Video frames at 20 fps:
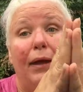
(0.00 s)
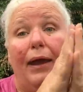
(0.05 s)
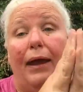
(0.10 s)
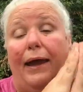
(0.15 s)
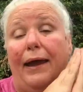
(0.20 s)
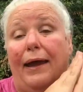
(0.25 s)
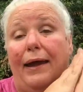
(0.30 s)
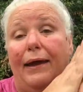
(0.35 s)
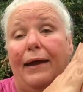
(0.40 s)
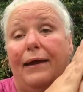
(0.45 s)

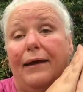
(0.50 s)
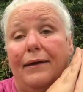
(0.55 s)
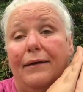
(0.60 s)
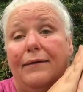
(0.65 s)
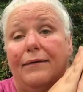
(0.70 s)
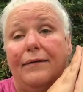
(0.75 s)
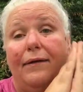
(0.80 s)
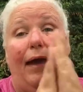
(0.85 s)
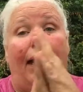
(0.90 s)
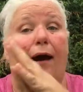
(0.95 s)

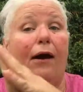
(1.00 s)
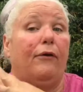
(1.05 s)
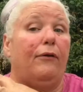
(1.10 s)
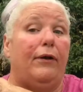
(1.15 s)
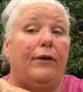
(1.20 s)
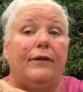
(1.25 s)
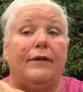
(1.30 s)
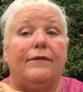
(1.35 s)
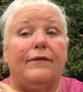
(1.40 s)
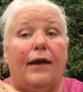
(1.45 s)
and out
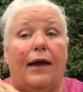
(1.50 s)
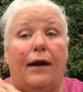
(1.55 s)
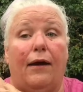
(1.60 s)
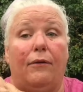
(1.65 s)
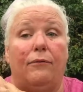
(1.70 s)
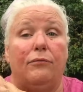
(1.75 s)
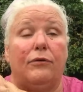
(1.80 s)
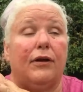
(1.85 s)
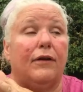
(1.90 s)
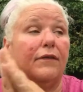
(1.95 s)
on the
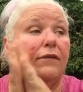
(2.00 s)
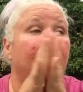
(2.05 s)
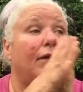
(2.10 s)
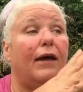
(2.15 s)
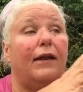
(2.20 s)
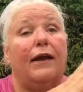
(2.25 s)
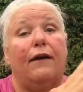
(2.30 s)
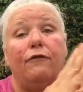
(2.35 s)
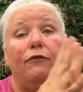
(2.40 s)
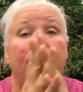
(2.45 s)
town, because
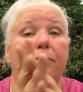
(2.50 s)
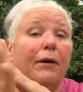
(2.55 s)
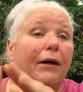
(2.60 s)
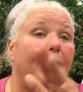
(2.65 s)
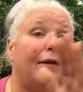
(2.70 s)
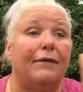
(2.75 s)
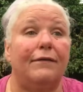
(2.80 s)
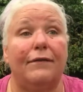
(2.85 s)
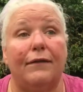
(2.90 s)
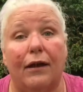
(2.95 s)
not
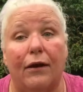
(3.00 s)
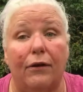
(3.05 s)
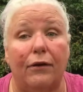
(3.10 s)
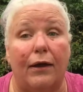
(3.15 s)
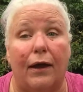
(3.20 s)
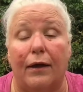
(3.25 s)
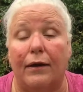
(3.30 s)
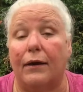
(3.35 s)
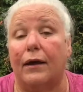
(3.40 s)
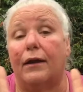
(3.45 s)
everybody's there
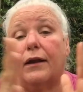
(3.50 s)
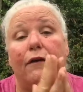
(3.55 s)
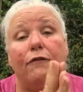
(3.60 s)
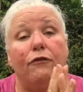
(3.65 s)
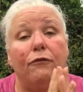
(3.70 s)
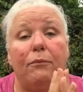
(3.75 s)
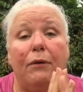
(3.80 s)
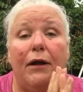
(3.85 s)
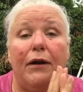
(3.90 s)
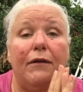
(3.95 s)
yet. Not
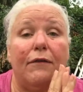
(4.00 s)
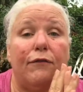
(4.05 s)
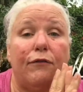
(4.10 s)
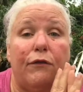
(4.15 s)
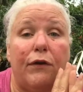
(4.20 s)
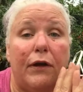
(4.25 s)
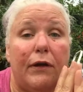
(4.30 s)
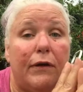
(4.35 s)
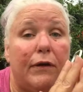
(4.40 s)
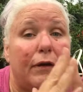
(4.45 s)
everybody's
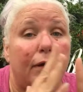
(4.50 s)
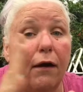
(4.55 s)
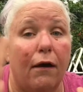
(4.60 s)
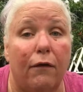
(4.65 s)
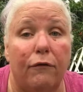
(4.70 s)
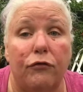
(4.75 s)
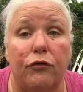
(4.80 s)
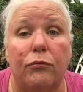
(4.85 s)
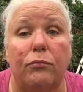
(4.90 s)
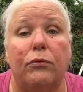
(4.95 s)
feeling
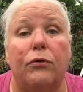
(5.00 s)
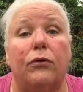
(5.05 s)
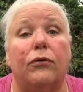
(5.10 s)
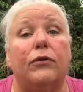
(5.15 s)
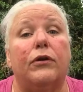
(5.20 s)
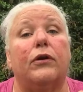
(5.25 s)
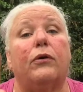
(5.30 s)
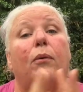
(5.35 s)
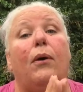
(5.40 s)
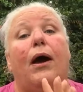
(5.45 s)
comfortable
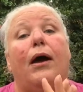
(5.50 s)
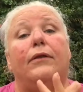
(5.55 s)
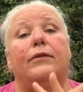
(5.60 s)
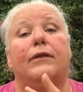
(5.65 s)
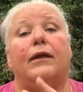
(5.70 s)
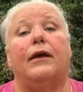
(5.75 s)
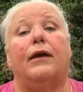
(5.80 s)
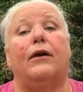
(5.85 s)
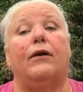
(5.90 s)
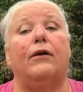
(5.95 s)
to go out
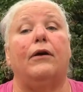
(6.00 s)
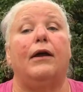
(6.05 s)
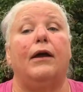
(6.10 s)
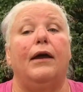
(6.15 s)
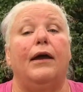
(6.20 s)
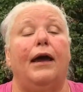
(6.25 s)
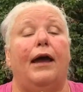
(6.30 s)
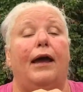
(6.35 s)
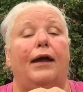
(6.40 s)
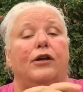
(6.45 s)
there
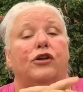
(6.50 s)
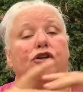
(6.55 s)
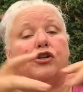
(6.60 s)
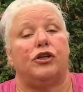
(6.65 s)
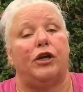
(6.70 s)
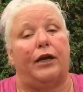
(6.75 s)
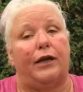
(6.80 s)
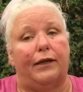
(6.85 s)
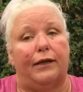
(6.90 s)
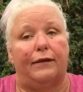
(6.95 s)
and
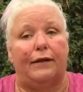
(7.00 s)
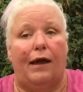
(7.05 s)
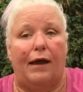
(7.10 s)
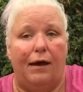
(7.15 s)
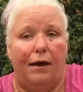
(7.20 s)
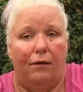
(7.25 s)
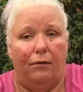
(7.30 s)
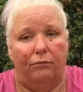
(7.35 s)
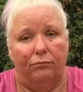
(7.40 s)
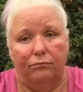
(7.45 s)
shake it
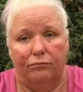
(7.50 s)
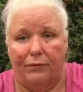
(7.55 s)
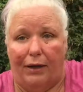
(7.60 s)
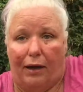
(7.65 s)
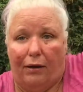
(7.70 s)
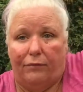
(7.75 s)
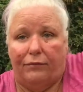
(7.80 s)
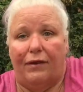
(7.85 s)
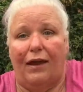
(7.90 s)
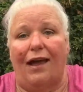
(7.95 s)
down
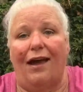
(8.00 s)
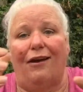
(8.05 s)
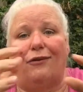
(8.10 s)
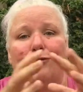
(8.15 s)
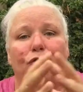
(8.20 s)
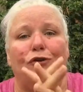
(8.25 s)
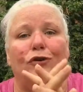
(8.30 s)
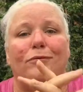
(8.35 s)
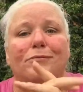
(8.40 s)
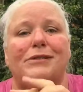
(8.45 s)

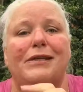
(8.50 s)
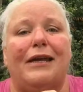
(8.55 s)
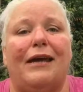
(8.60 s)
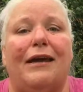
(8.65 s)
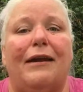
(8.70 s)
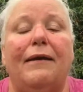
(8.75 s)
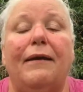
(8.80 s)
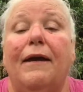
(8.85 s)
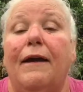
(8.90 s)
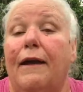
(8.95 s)
downtown. You know what I'm
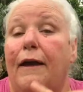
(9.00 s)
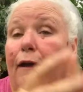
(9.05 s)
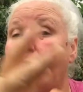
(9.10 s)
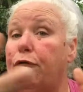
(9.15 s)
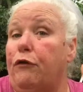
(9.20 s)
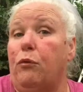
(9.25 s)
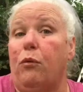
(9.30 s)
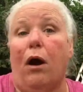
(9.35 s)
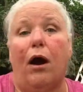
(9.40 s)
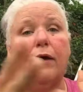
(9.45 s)
saying?
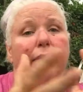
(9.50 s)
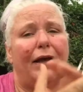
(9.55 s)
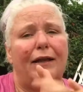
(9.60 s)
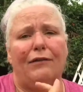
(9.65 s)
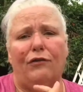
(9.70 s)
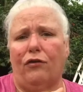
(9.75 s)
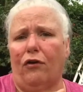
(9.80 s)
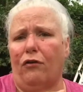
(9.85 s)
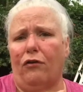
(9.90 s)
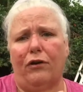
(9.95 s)
If you are,
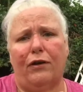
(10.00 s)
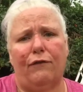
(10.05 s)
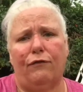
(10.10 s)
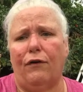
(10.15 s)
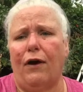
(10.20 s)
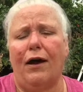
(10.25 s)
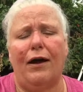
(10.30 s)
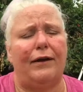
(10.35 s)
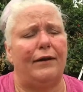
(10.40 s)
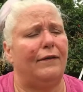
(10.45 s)
that's totally
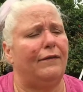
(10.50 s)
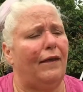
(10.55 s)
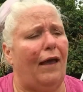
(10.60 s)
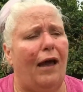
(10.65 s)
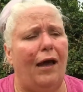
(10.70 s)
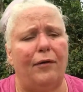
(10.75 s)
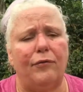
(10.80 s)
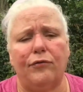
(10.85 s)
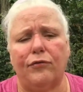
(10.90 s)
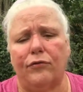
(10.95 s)
fine. It's
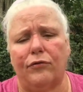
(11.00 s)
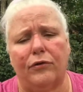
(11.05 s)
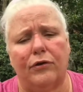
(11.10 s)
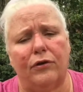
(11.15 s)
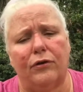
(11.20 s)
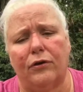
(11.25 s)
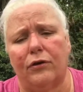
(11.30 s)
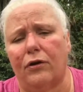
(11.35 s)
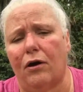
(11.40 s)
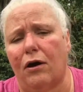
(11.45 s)
absolutely
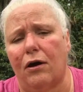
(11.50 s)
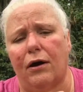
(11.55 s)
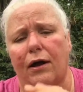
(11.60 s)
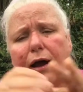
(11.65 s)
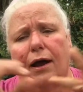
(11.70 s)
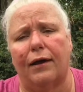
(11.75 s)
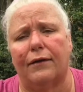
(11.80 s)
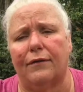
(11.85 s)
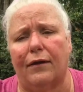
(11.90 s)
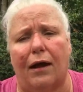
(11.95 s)
your call,
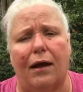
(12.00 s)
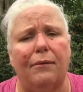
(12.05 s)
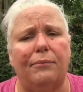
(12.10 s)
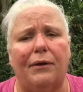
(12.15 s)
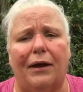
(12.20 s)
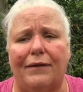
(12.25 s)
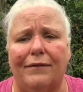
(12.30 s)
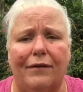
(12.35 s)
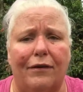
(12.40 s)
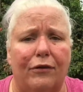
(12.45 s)
guys. I'm
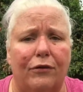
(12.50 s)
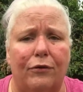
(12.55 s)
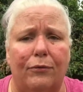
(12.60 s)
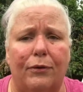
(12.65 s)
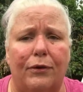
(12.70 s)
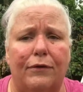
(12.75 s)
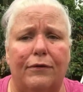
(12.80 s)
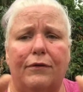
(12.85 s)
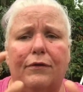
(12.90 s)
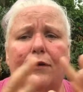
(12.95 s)
not telling you
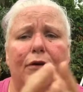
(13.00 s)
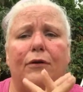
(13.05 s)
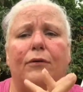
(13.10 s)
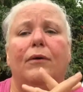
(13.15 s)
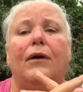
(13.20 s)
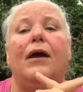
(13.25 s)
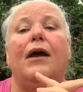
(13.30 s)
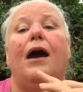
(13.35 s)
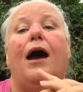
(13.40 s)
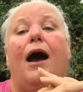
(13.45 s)
what to do.
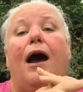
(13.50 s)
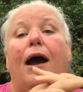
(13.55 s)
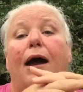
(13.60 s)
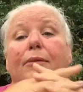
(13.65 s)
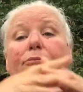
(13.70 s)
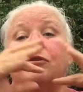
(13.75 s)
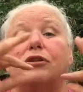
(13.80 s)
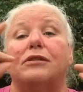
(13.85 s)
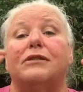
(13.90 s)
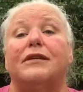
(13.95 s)

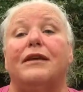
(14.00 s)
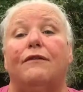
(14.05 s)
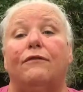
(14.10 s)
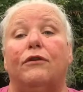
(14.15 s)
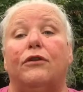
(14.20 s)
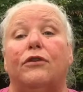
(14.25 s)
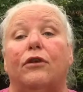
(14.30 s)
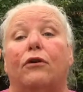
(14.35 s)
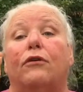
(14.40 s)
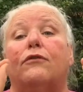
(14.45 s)
I'm just
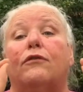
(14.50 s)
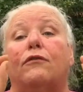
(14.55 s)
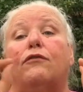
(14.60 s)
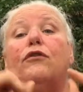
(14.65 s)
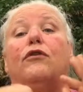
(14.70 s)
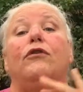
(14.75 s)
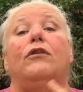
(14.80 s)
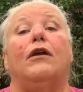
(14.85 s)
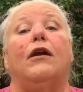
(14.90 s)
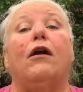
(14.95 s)
giving those of
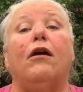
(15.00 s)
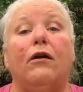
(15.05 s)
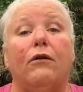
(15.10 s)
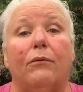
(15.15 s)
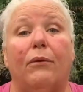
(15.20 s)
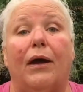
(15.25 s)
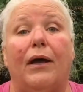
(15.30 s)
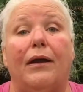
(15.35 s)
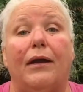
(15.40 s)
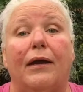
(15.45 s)
you that aren't
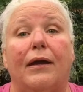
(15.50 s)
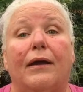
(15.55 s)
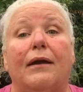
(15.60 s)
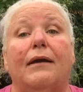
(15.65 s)
ready